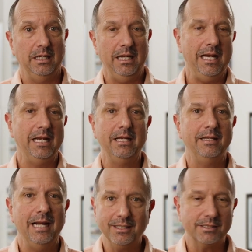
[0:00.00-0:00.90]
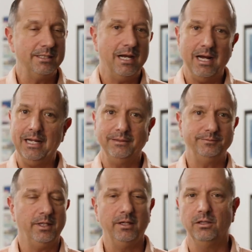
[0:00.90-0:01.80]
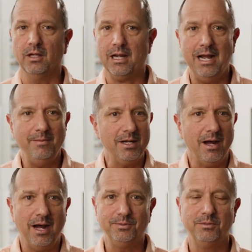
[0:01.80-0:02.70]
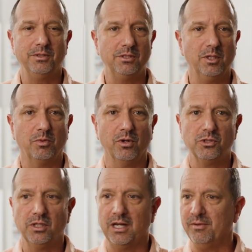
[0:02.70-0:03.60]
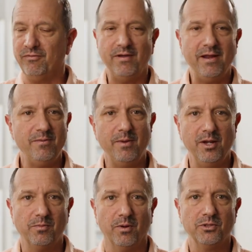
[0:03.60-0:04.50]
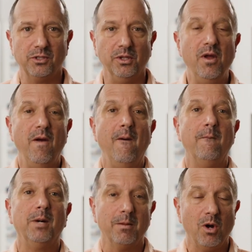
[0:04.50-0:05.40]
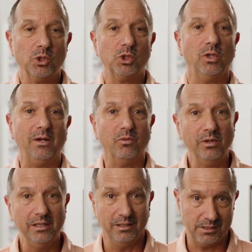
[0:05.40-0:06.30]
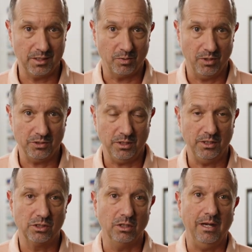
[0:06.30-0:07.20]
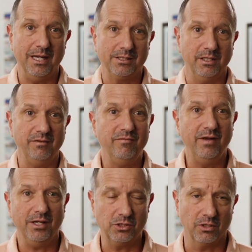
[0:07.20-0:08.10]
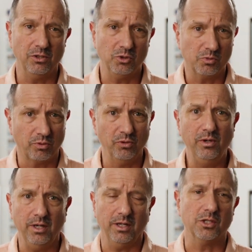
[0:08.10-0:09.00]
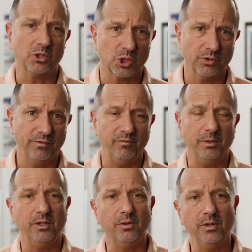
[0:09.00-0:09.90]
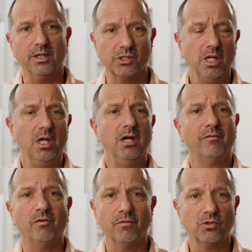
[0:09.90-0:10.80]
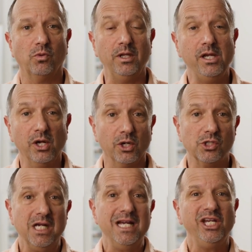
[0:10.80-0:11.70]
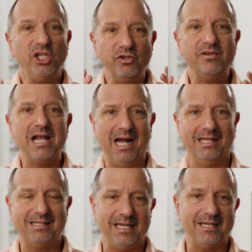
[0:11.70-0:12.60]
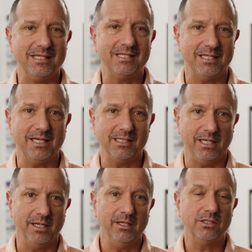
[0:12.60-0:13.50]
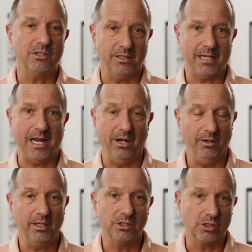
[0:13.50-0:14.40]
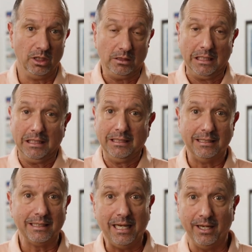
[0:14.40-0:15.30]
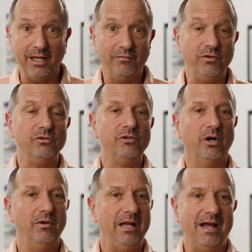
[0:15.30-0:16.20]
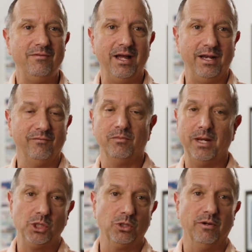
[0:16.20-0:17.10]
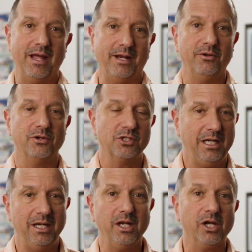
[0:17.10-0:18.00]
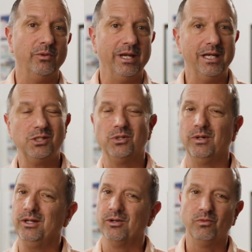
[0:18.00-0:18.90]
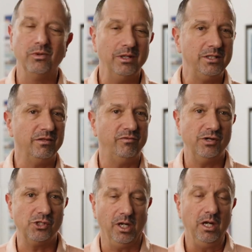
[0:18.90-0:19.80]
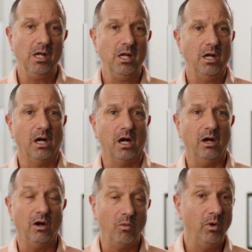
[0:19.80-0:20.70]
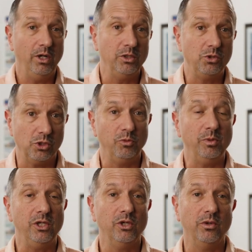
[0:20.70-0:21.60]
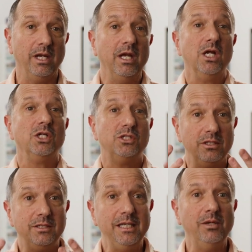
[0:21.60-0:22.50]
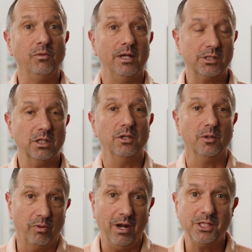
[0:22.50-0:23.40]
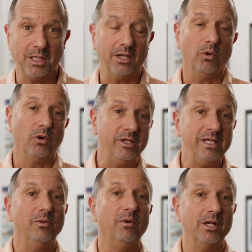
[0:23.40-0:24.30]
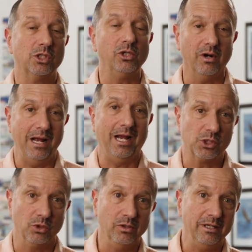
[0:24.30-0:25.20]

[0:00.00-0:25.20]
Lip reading: And that's not, look, I'm an optimistic person, I'm a faith-based person, but I'm also a realistic person. And so as an investor who's prudent and conservative, been doing this for over 20 years, you've got to take these things into account. And so again, if you don't have that information or that understanding going into it, you're really deficient on what you should be doing to de-risk the project or de-risk your actual